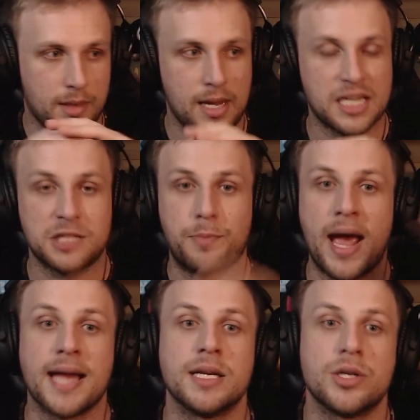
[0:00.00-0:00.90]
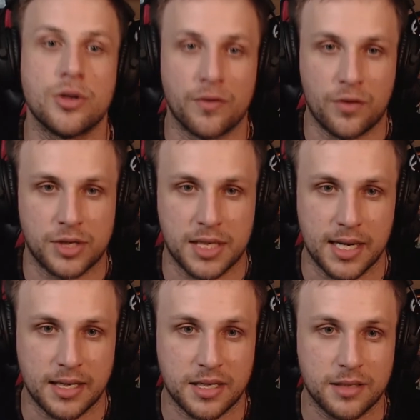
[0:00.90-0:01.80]
expanded universe
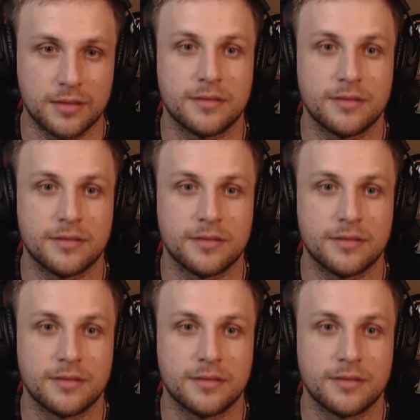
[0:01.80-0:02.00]
things.